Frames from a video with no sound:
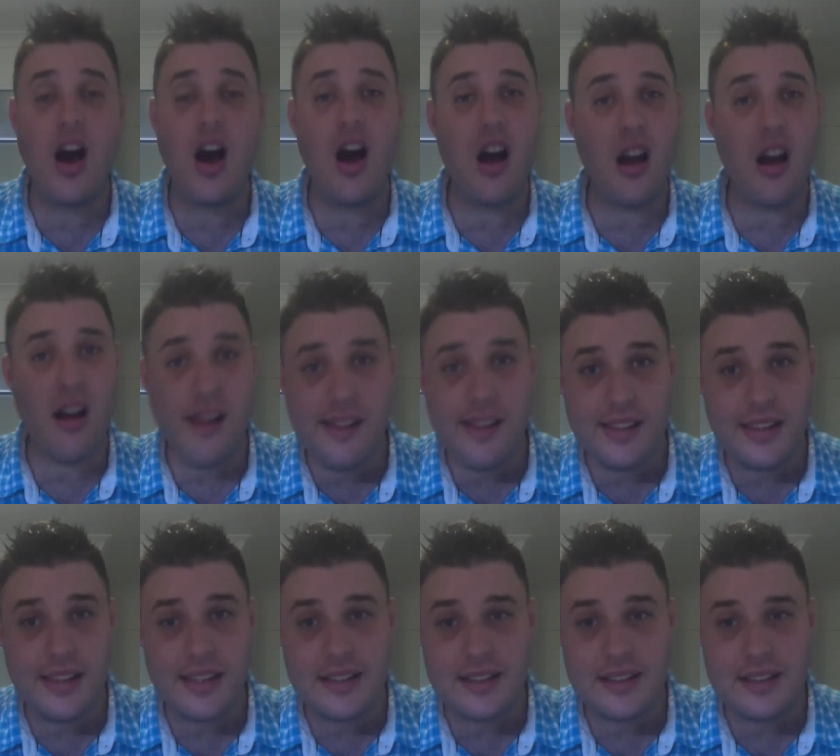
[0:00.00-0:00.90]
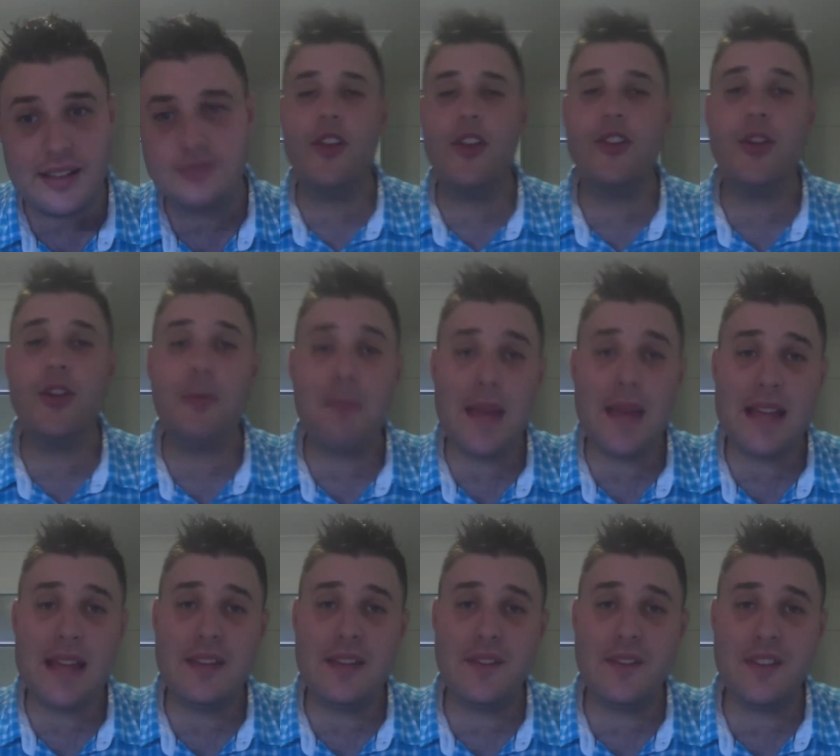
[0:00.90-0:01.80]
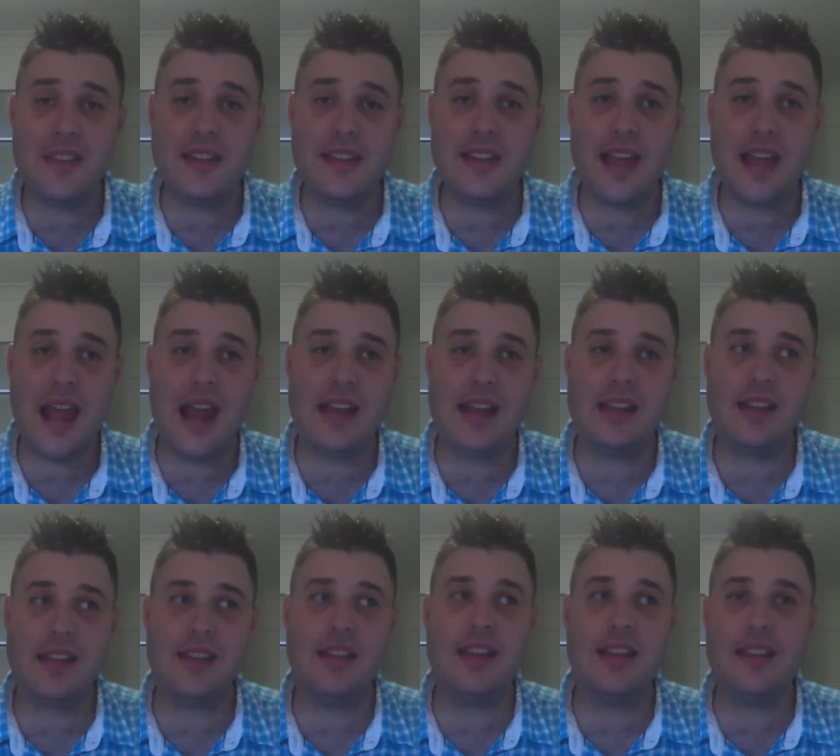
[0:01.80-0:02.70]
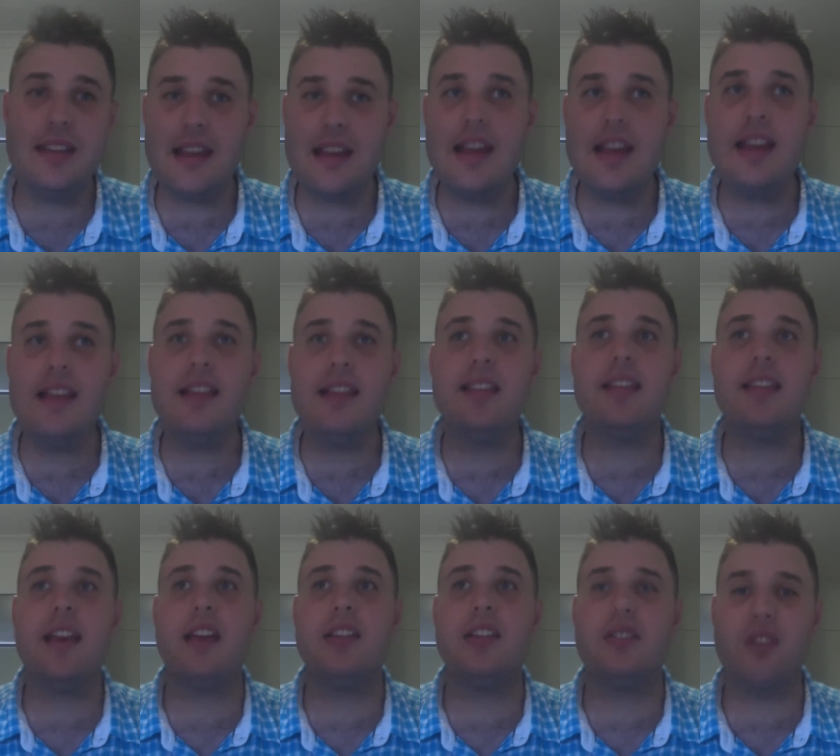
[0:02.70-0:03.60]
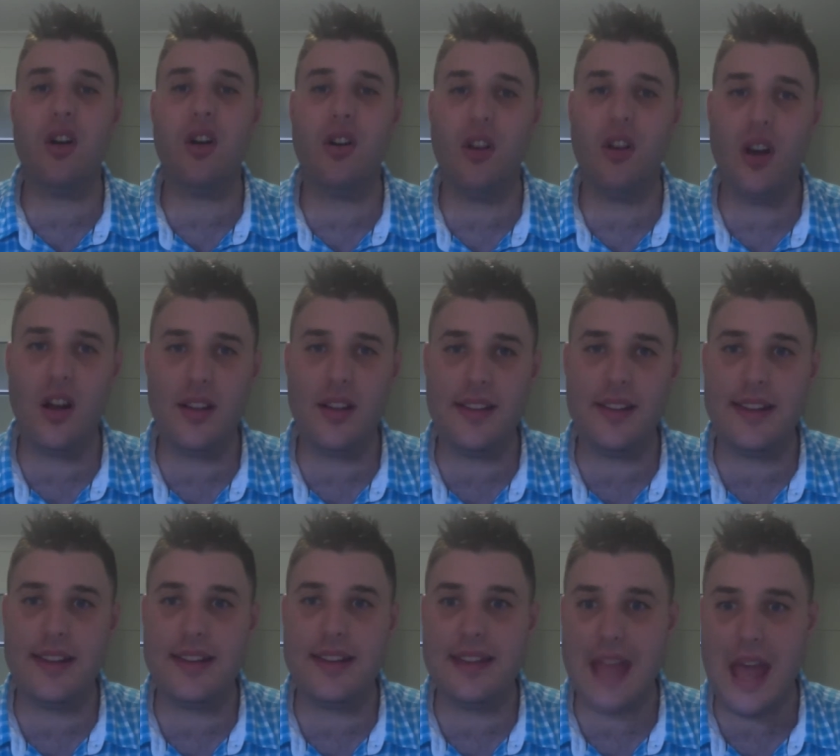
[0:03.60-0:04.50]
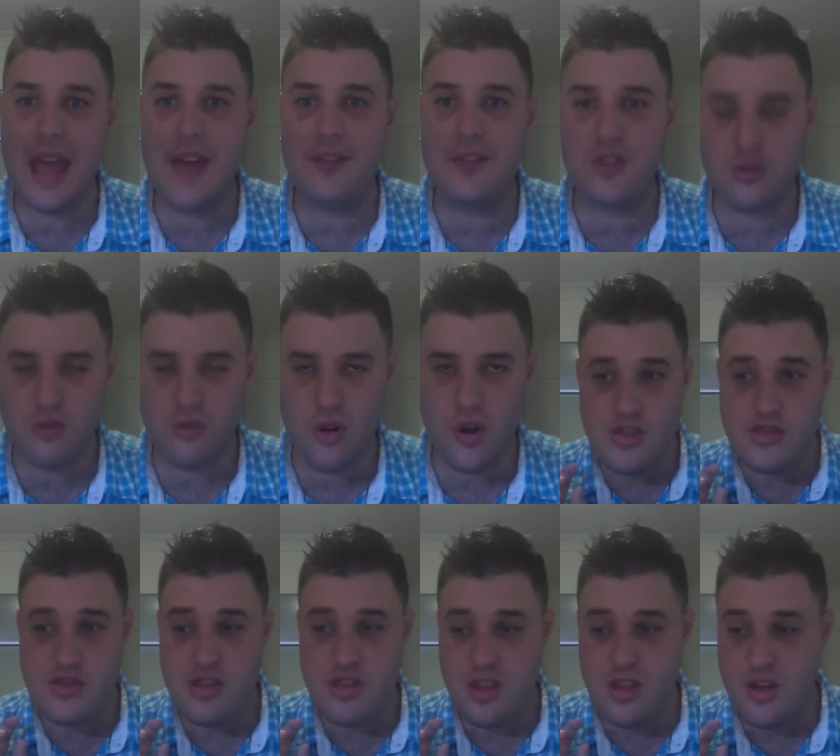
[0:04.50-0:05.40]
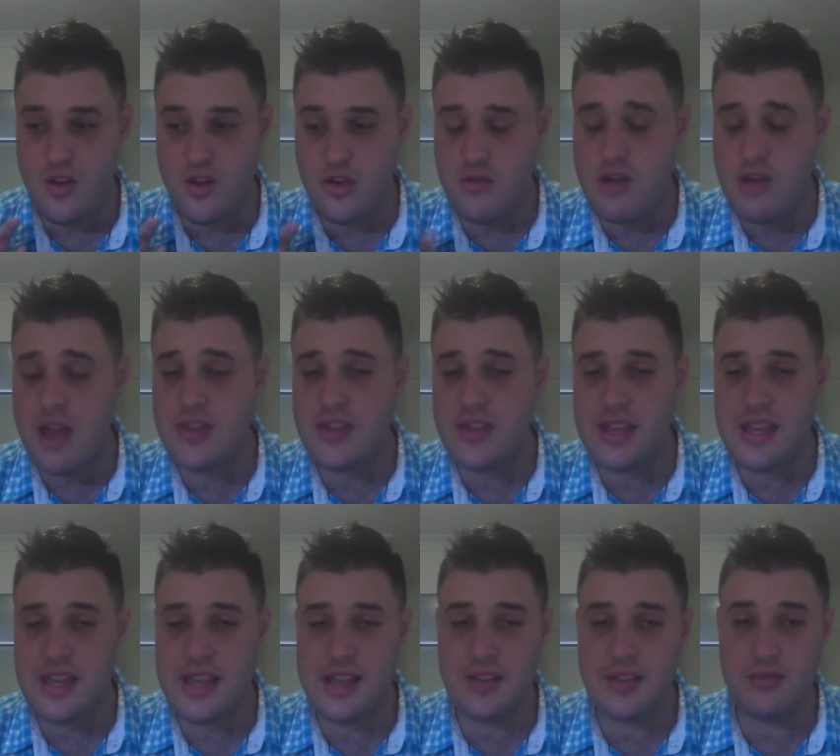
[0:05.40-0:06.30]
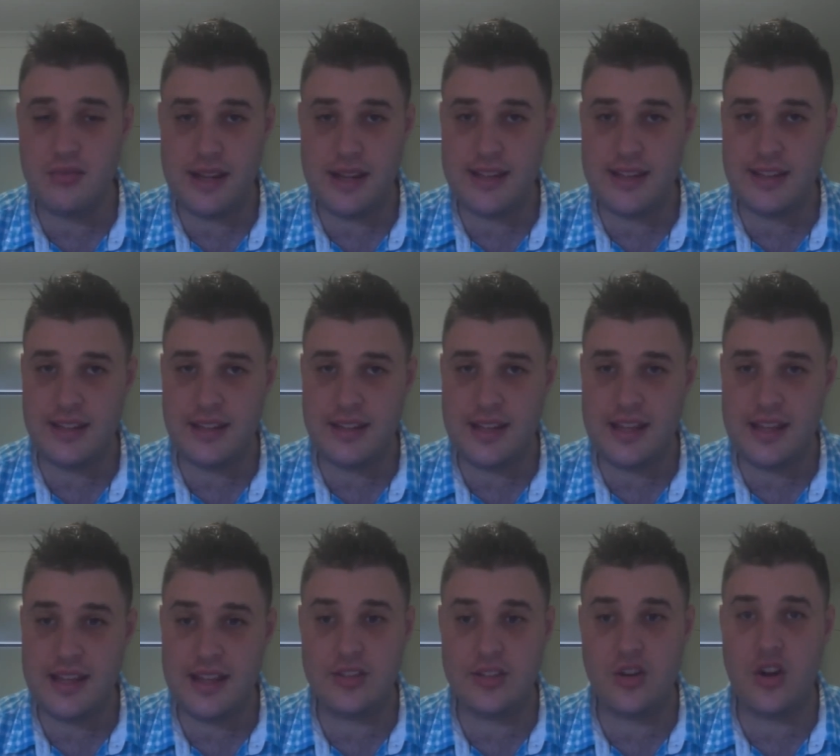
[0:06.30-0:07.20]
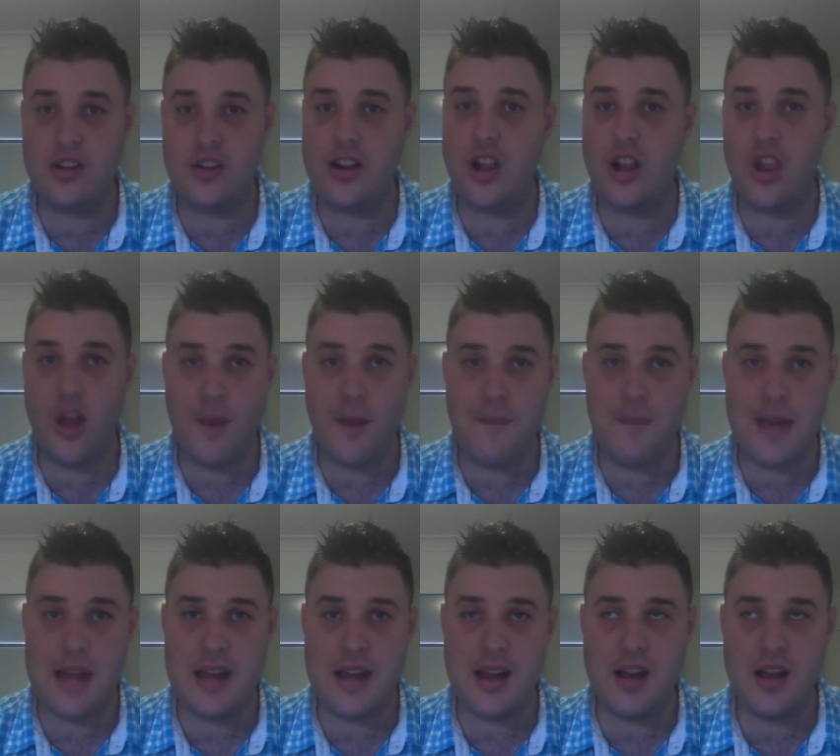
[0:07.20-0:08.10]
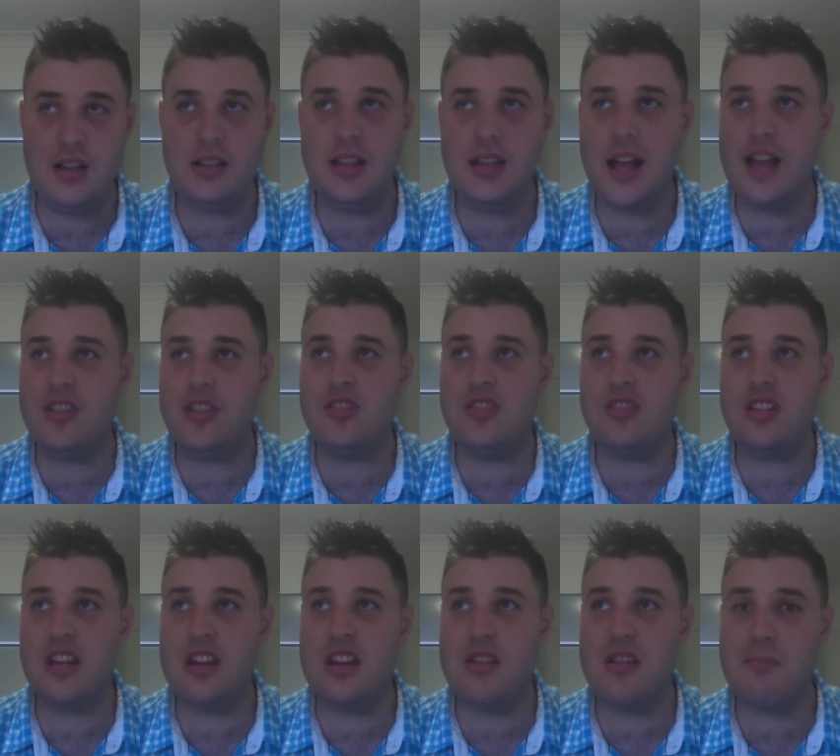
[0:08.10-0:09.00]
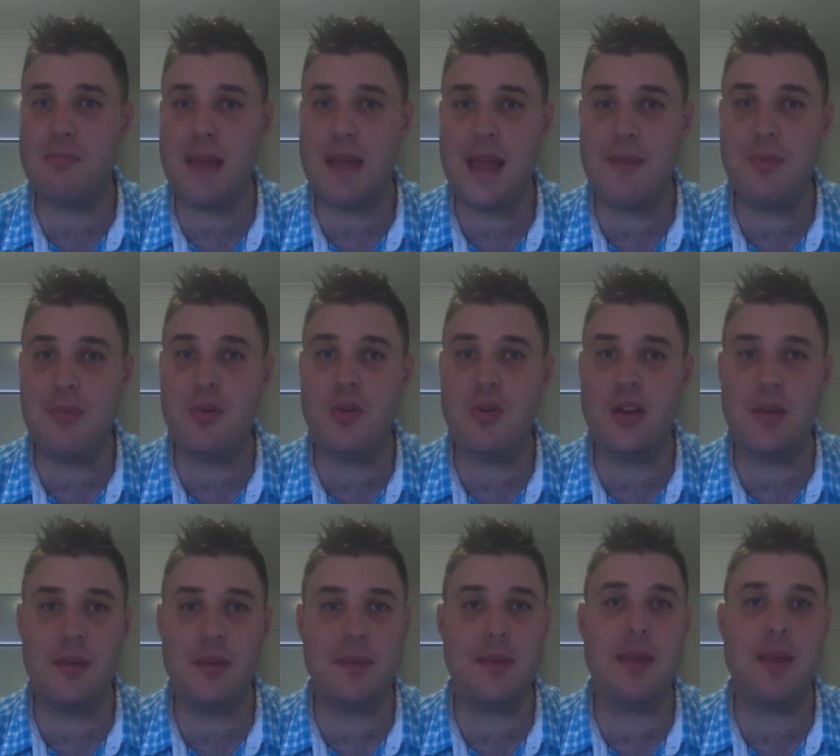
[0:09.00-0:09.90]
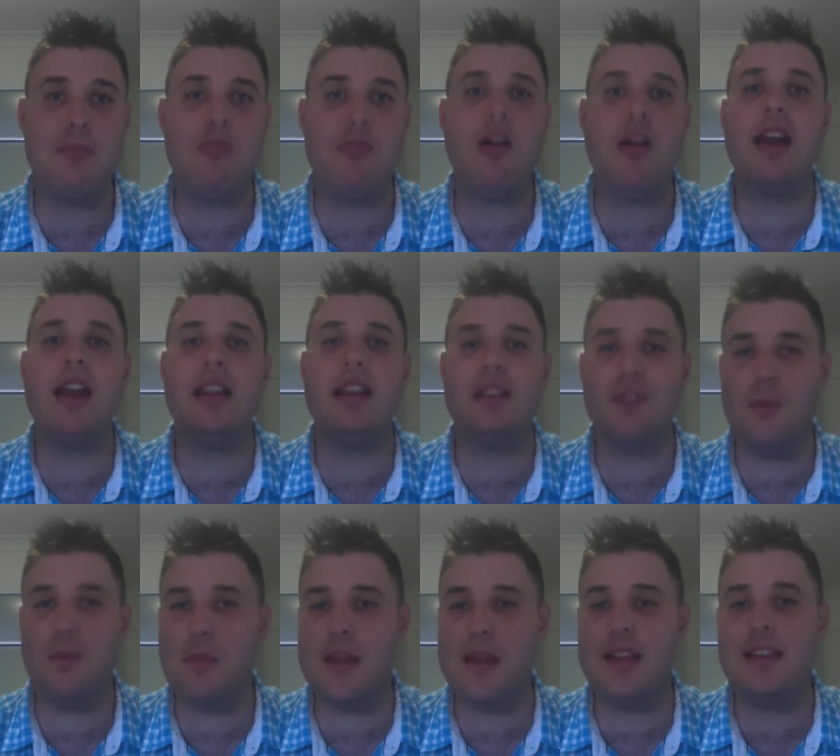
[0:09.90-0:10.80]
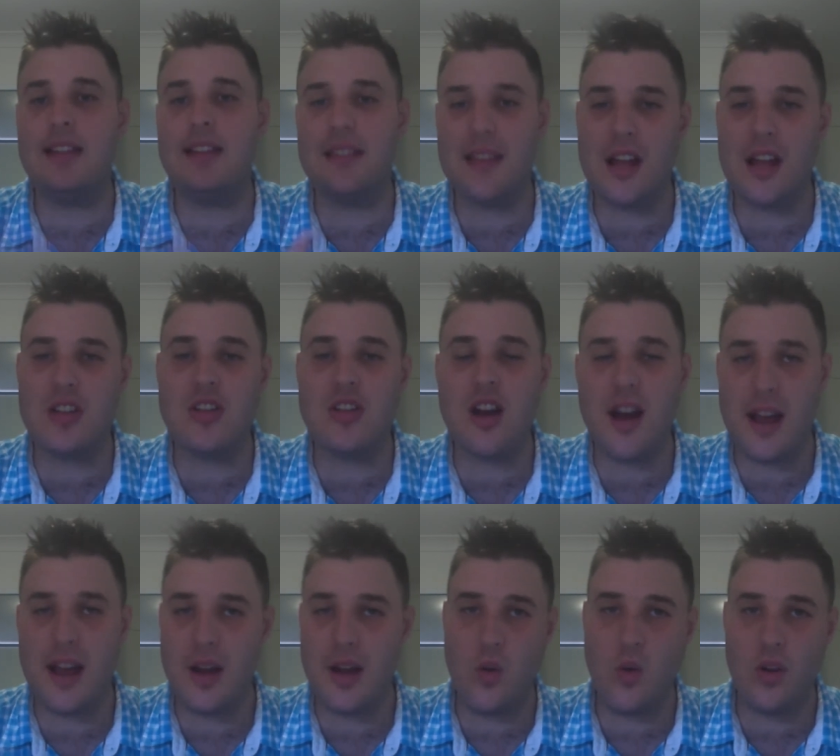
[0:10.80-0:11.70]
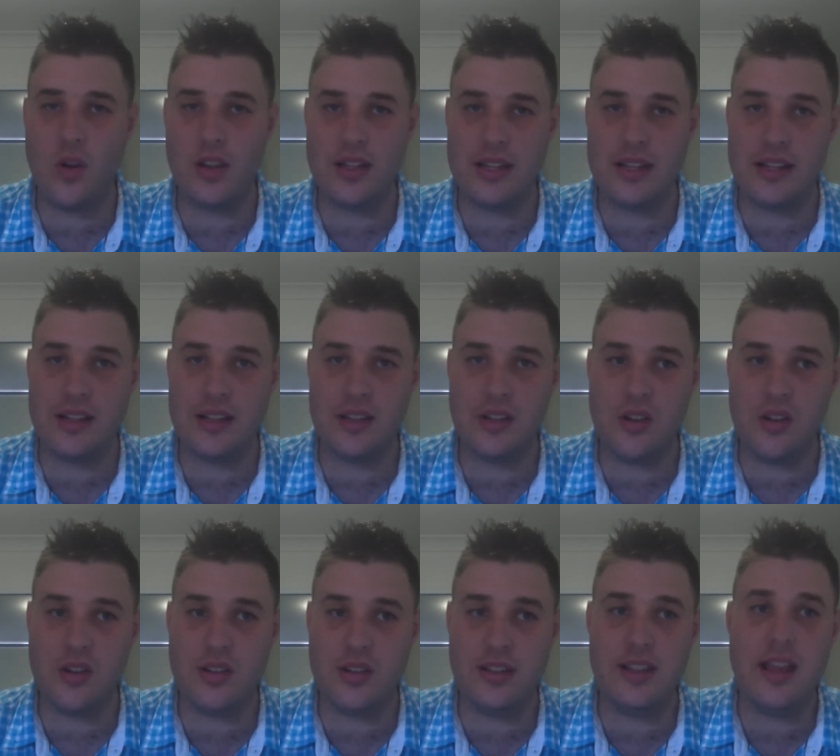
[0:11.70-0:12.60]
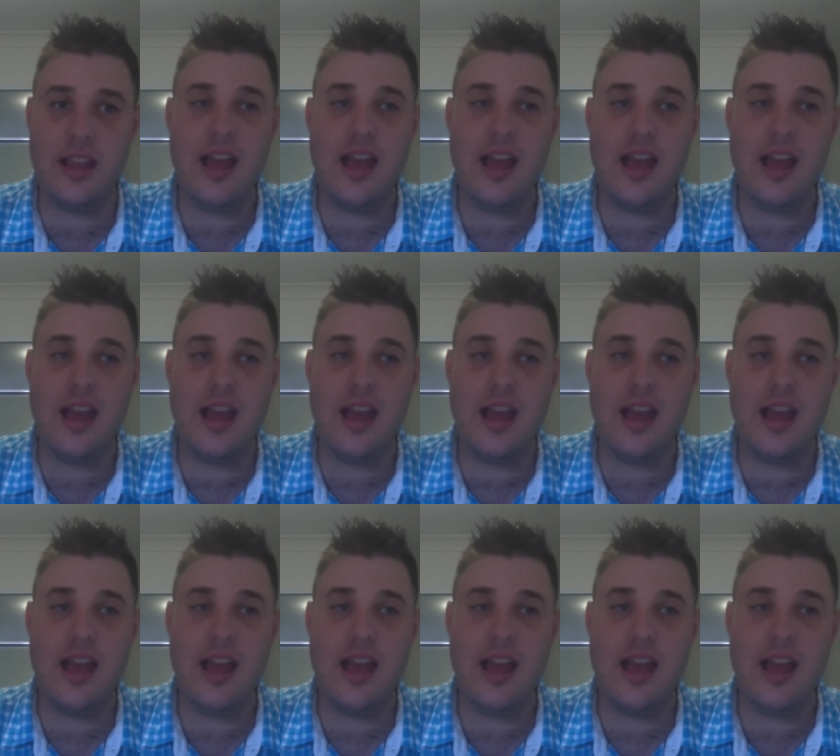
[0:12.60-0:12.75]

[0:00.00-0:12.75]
Ireland, they Ireland. To be sophisticated, this is a song contest after all throughout the years recently, it's gotten a lot better. Last year, people it was being praised for being such high quality in songs